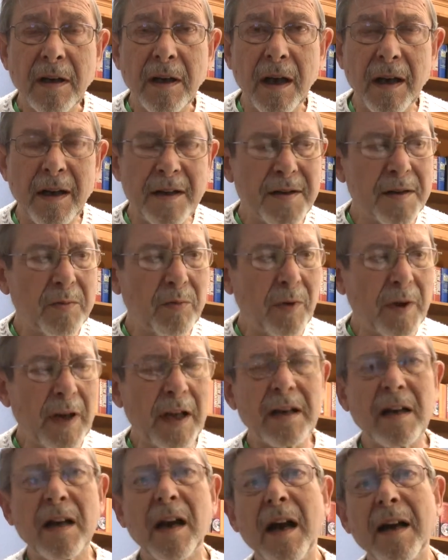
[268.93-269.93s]
And I said, "Well,
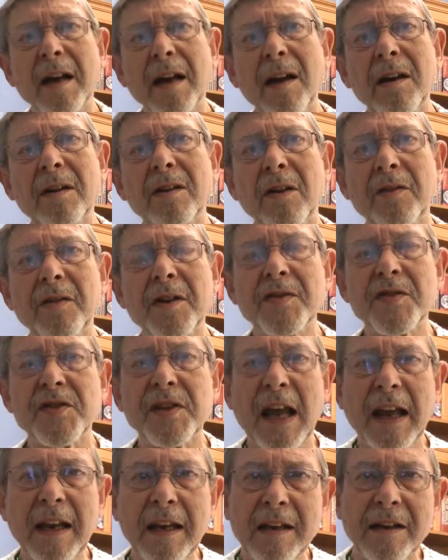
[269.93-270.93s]
I can't
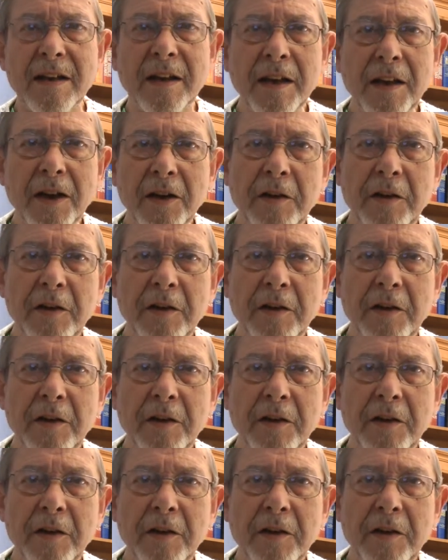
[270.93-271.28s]
understand.